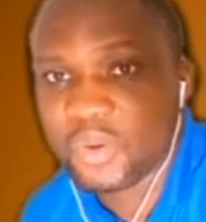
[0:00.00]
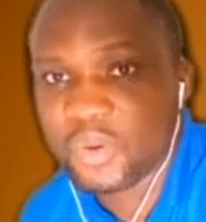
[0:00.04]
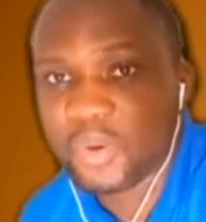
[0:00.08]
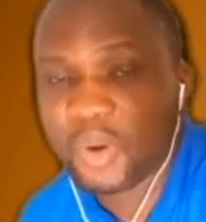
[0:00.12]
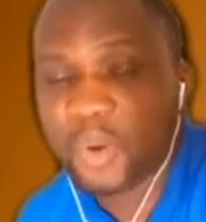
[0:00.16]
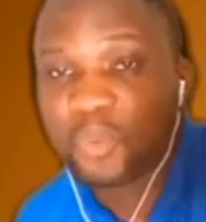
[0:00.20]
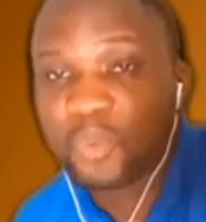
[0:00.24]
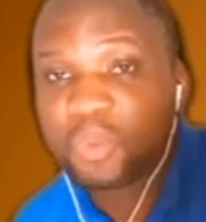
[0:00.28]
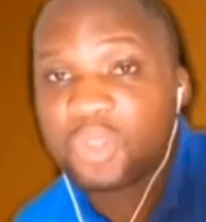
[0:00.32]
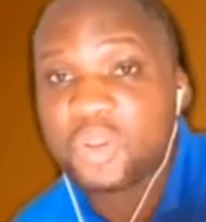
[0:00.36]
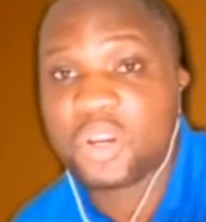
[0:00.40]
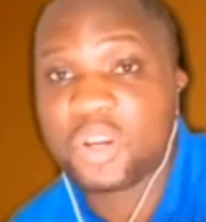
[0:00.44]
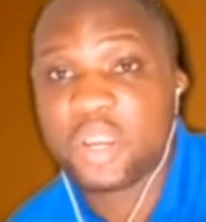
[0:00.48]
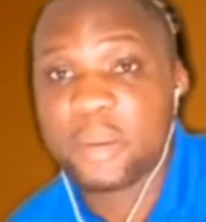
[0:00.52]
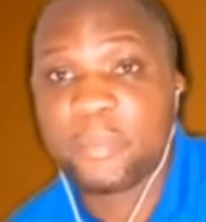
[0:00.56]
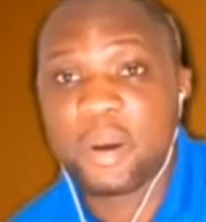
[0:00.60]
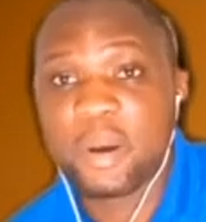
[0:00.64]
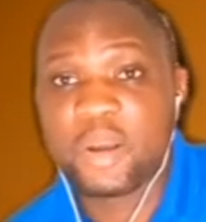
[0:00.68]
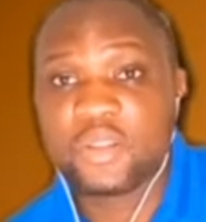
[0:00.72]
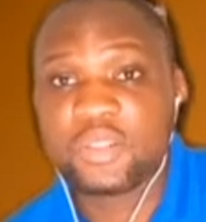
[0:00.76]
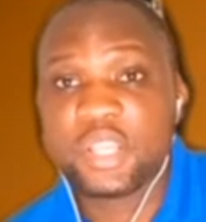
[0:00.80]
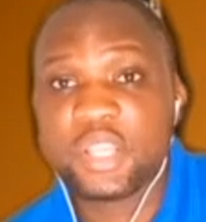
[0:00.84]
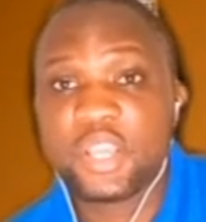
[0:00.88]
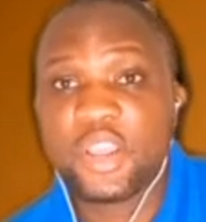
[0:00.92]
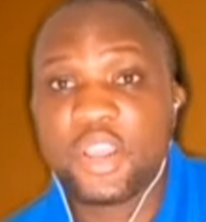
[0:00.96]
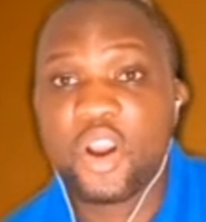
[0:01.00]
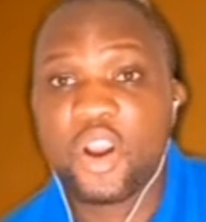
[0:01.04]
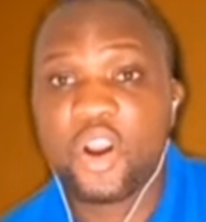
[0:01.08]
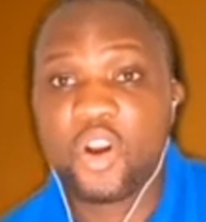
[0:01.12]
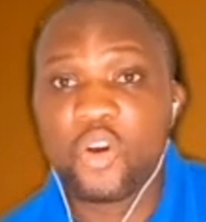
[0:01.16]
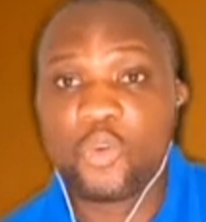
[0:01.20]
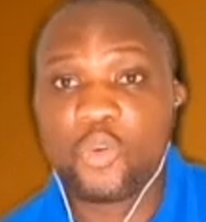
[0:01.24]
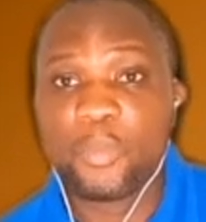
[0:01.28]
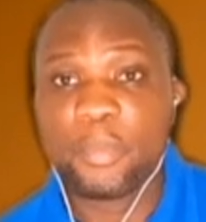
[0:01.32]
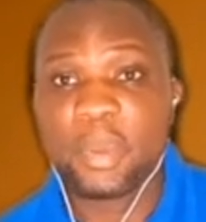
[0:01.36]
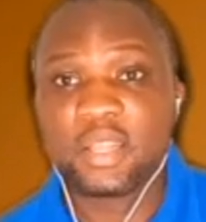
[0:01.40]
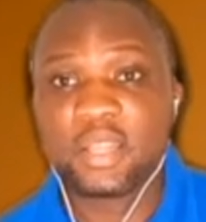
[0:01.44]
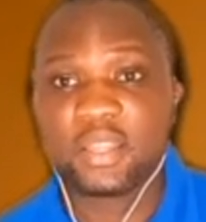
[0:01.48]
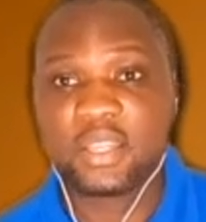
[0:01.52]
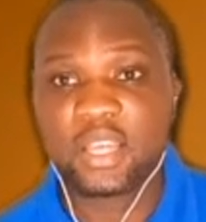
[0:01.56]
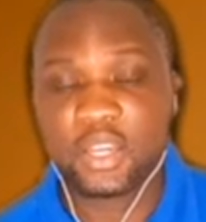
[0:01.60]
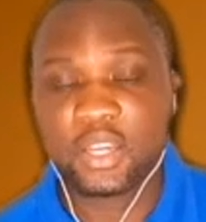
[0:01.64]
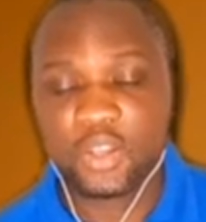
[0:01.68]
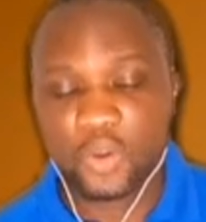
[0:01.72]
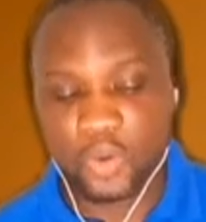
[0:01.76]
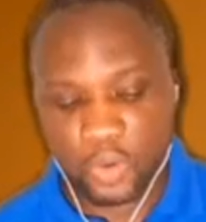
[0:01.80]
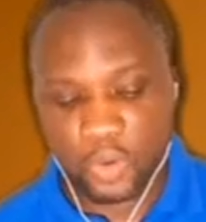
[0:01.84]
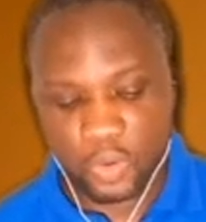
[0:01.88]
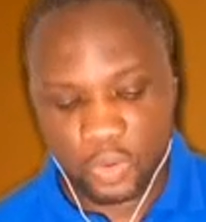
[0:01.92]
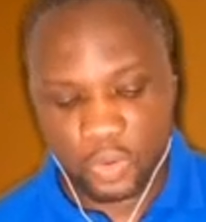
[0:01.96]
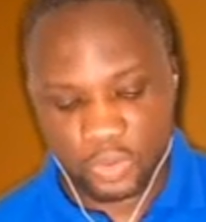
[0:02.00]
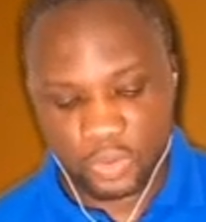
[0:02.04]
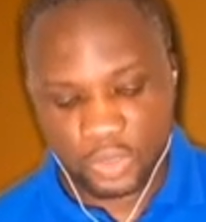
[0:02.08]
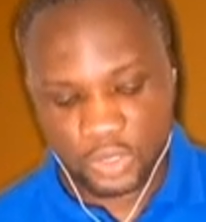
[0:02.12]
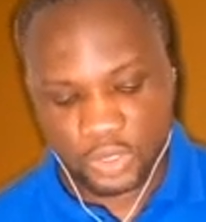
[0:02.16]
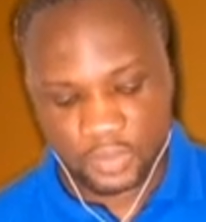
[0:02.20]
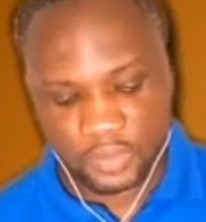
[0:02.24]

I will talk about the augmented chord.